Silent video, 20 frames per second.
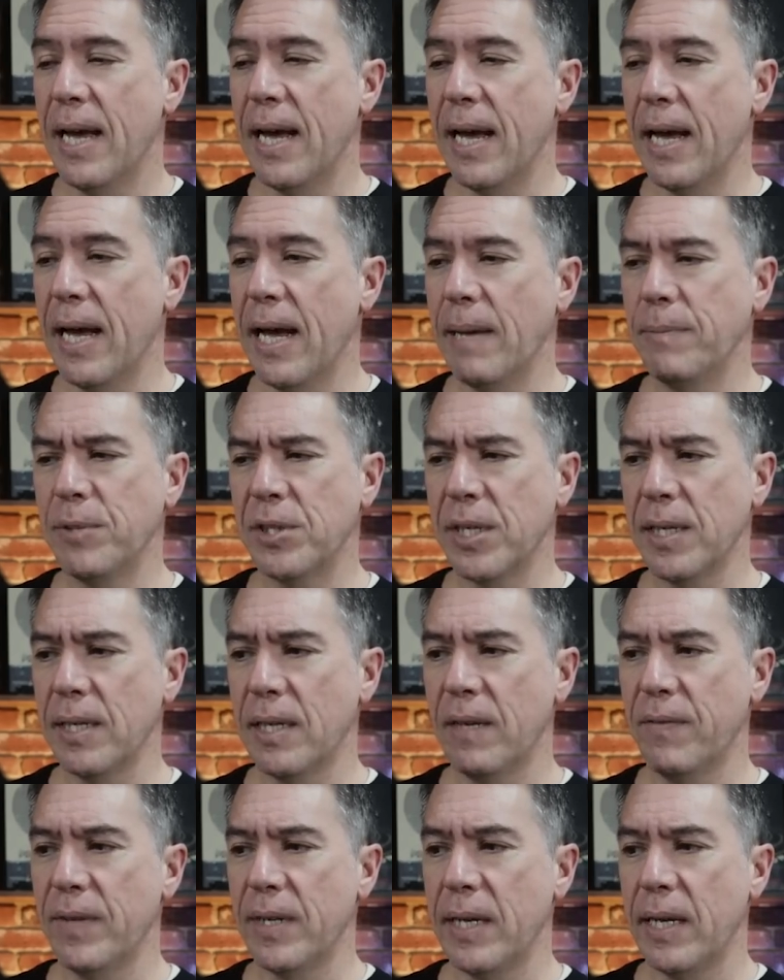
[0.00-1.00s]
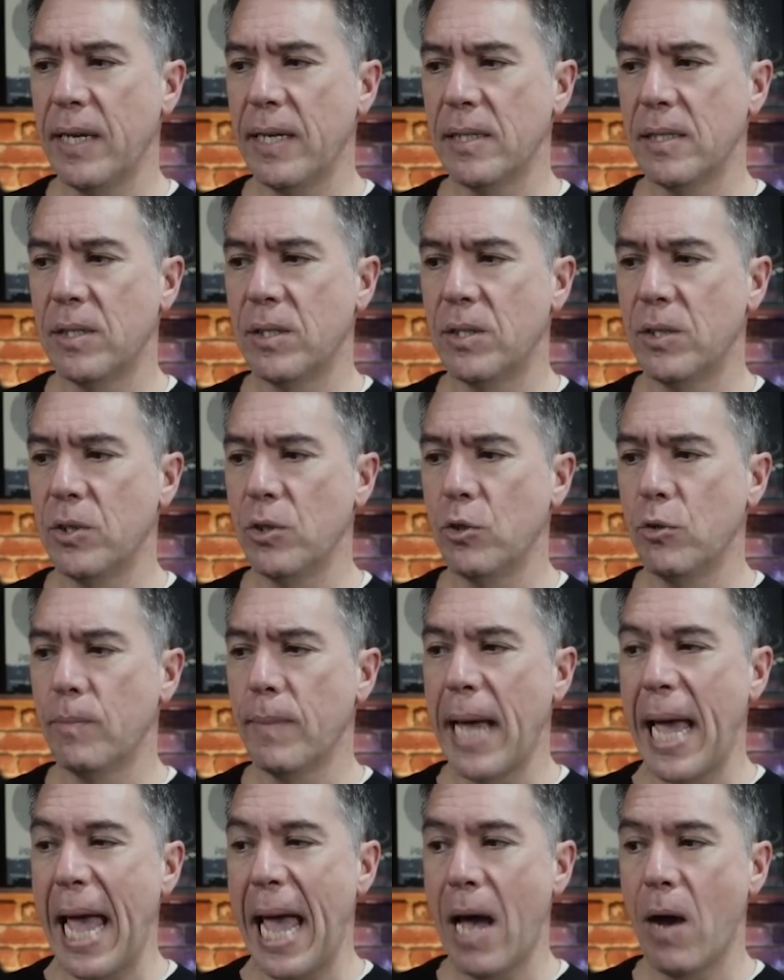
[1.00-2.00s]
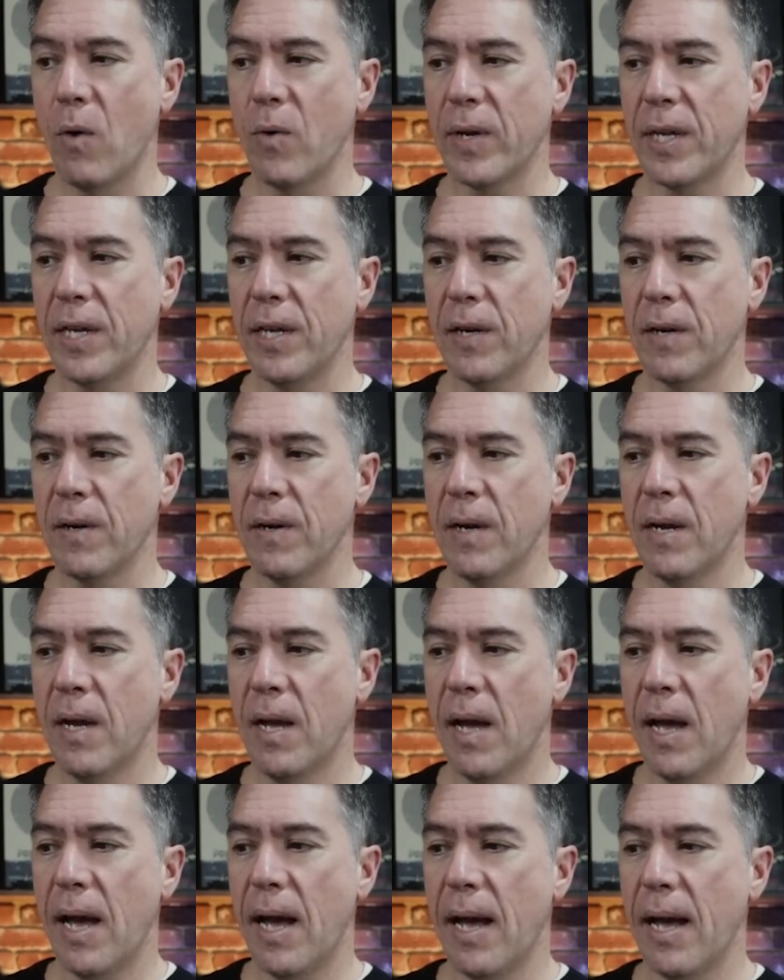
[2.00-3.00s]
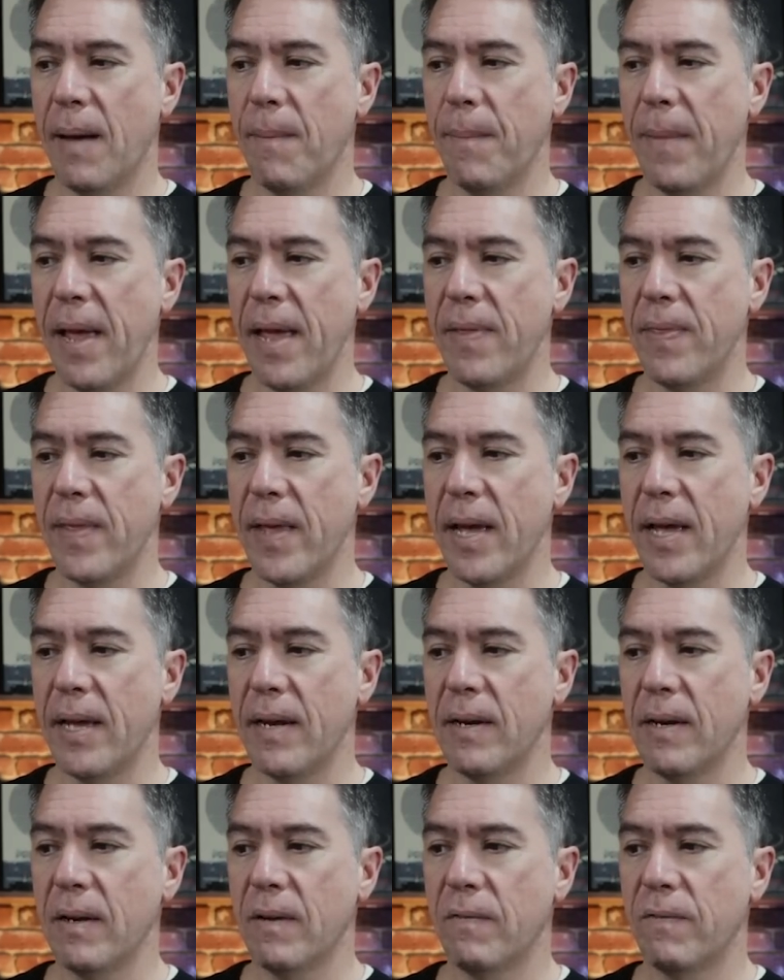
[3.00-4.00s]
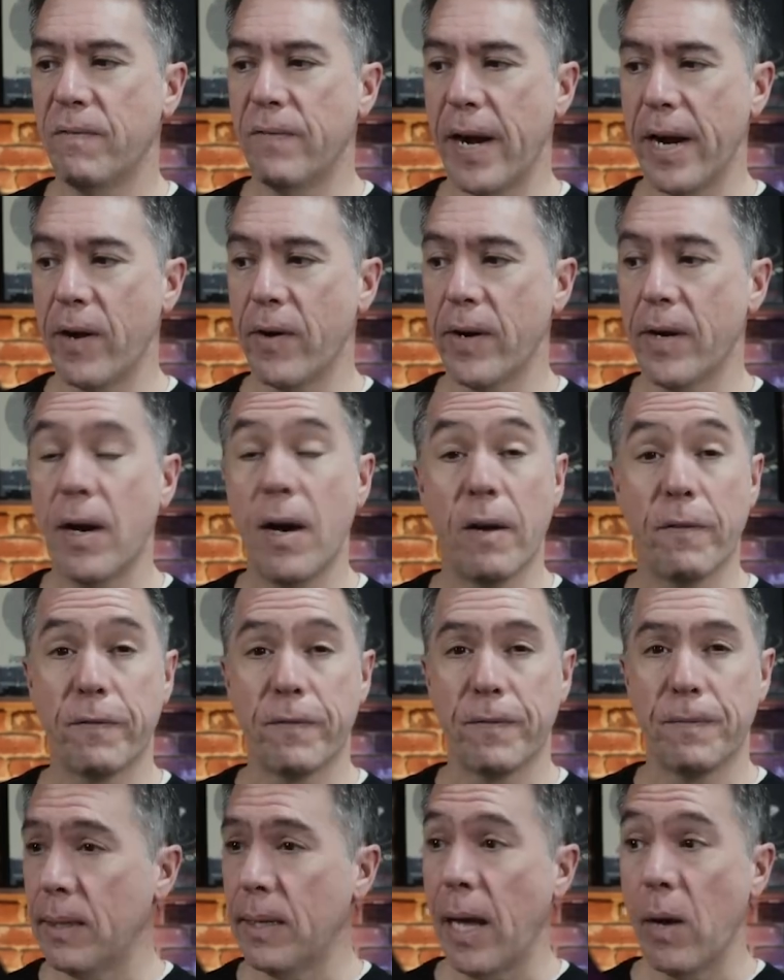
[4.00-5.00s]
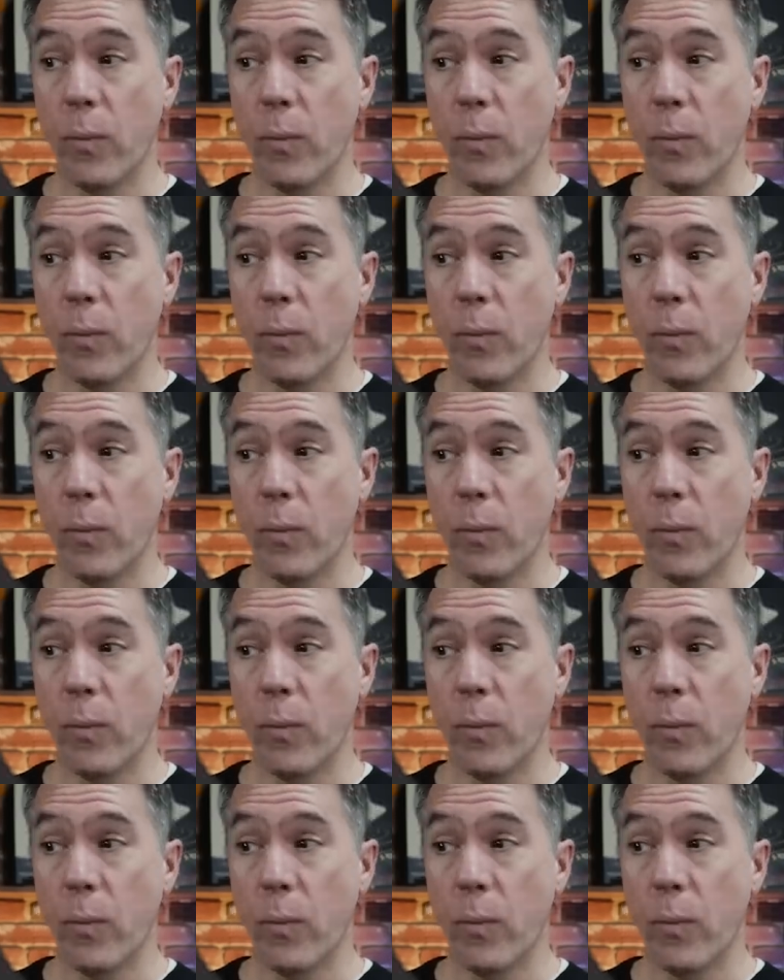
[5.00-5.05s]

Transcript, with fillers: Uh, I'm just gonna give it a zoom out here, um, and then fire it off.